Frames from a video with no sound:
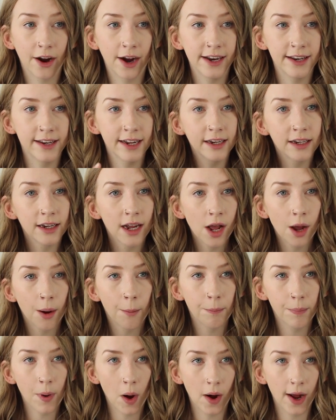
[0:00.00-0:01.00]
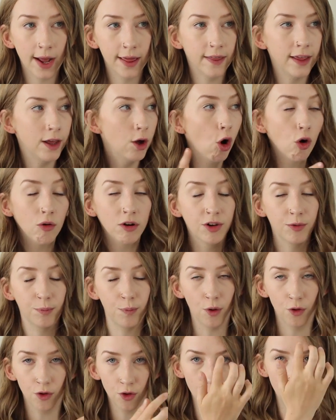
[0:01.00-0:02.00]
I did buy the orange
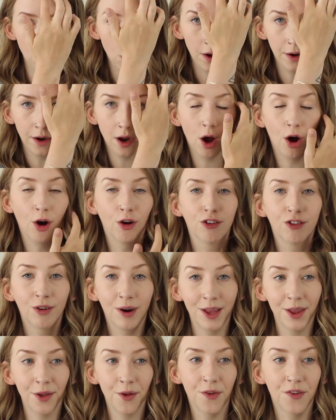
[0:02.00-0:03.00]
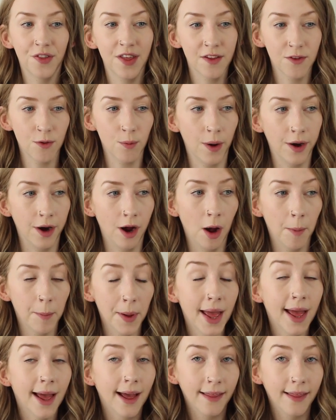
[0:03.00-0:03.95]
blossom one after I used this one up,